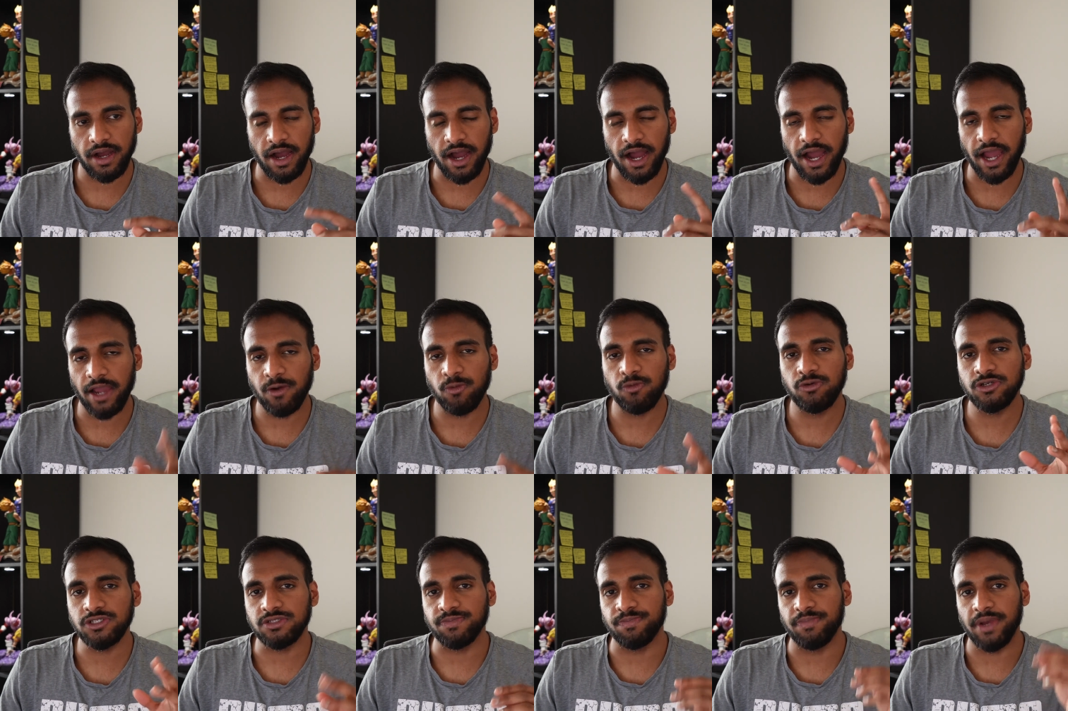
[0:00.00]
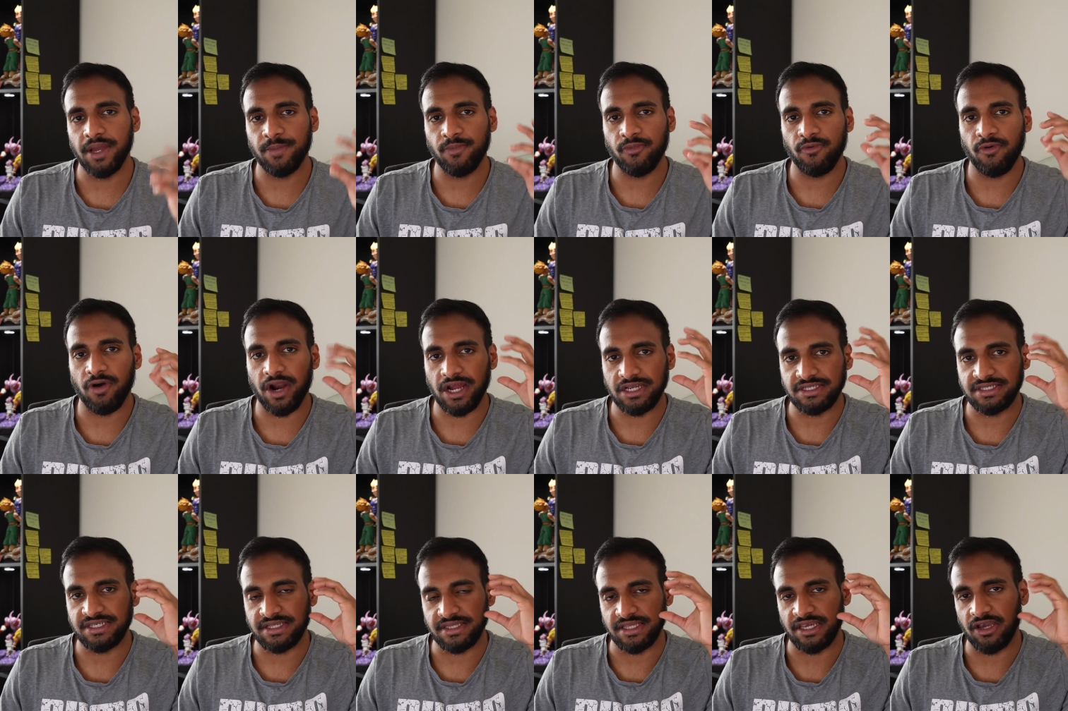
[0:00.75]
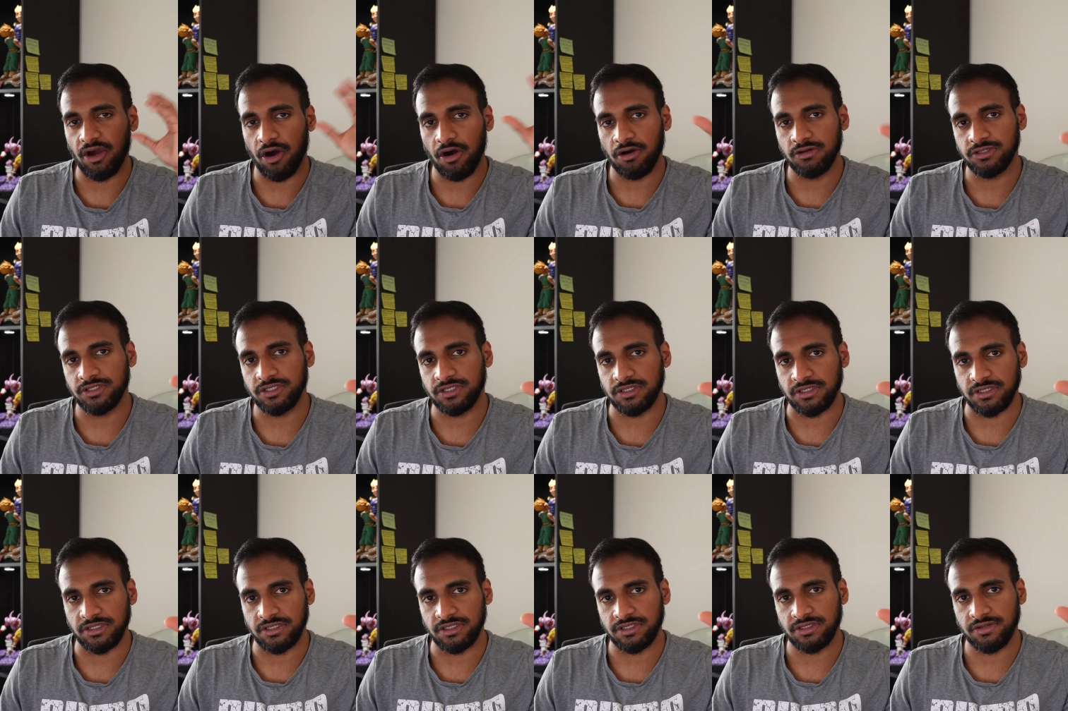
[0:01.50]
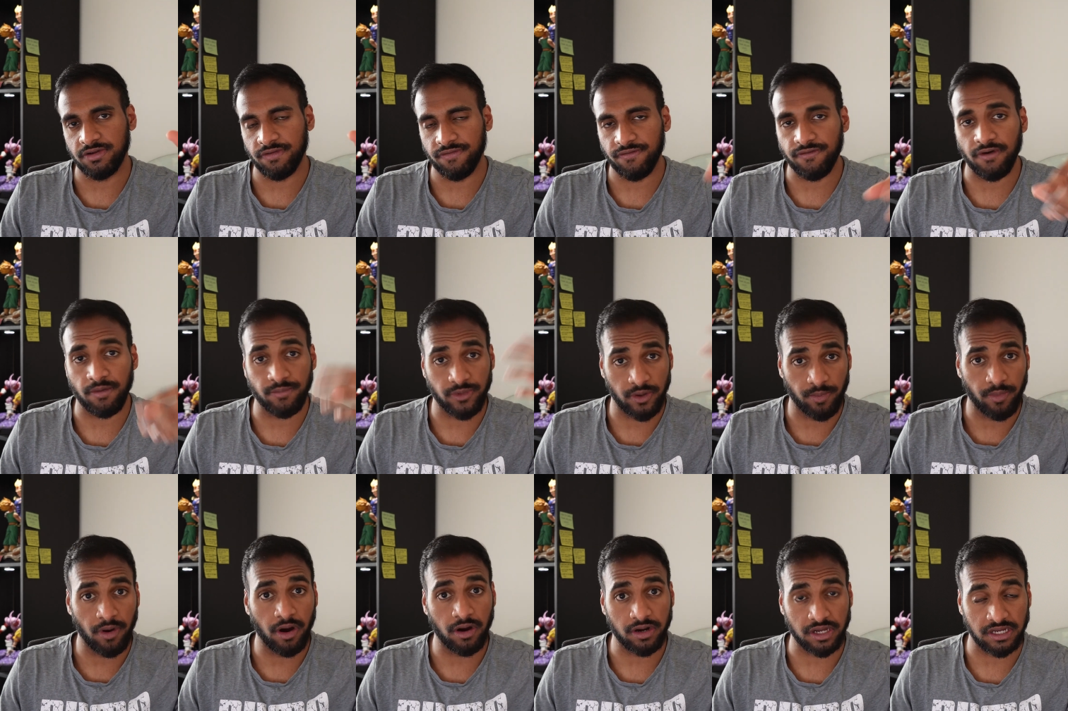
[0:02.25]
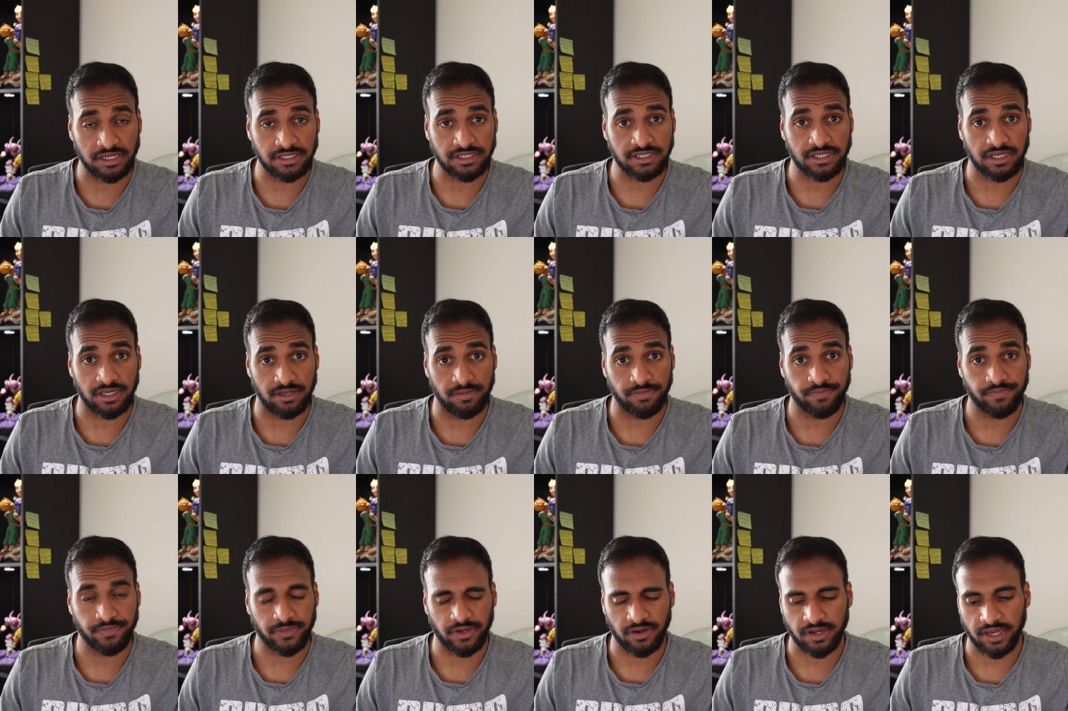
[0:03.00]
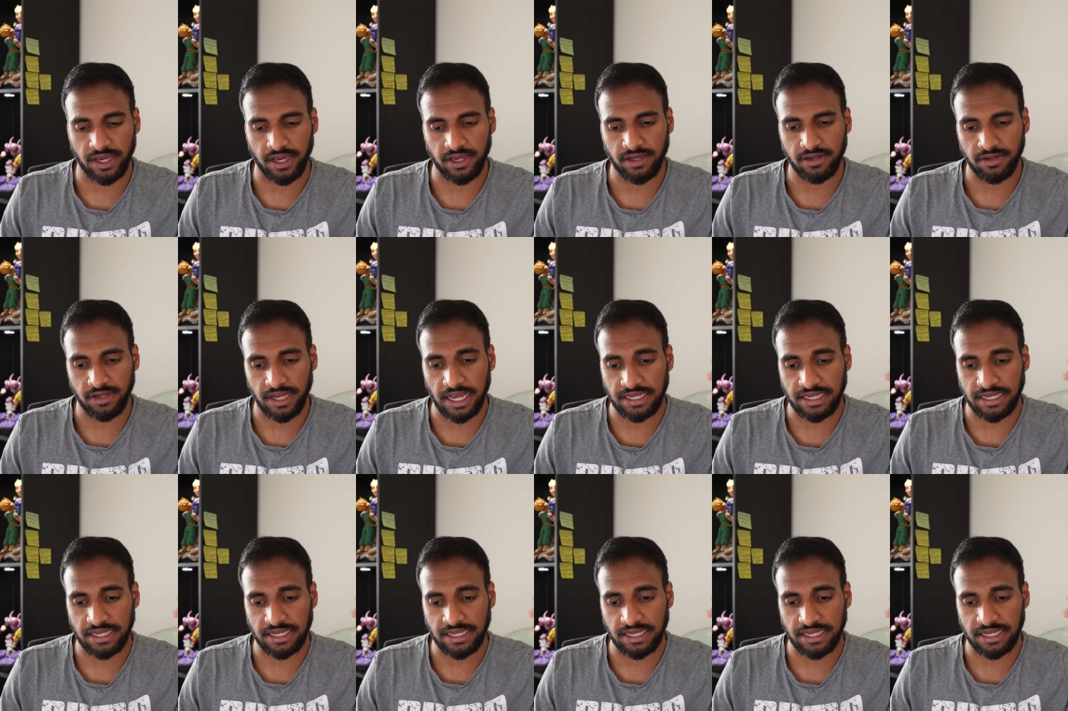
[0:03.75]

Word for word: I was memorizing the answers from the marking scheme, okay?